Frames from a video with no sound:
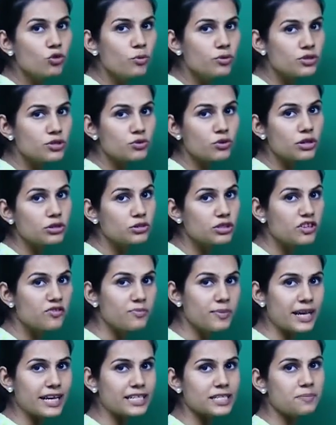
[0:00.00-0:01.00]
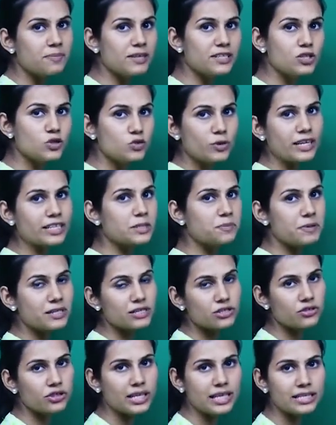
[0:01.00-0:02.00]
2 which is going to give me x plus 2, x plus
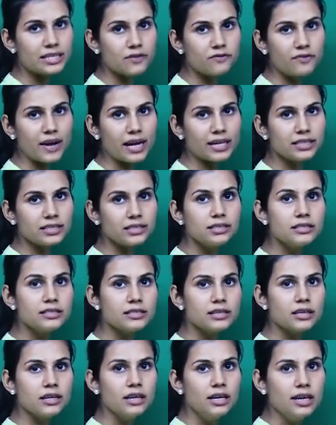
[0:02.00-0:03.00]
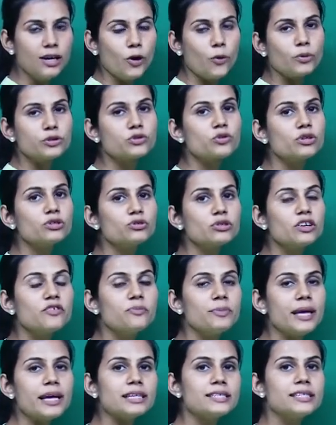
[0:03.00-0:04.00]
3 as the factors which is going to give
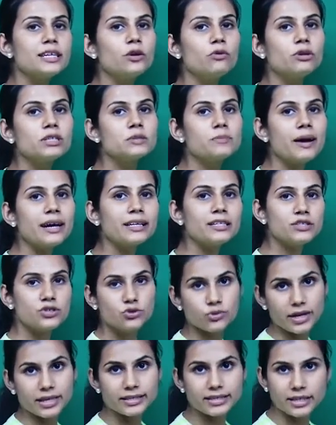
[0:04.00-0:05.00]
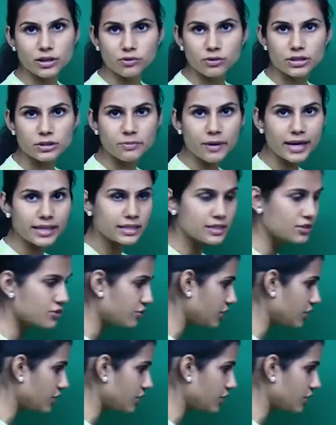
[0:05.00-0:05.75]
me x equals minus 2, x equals minus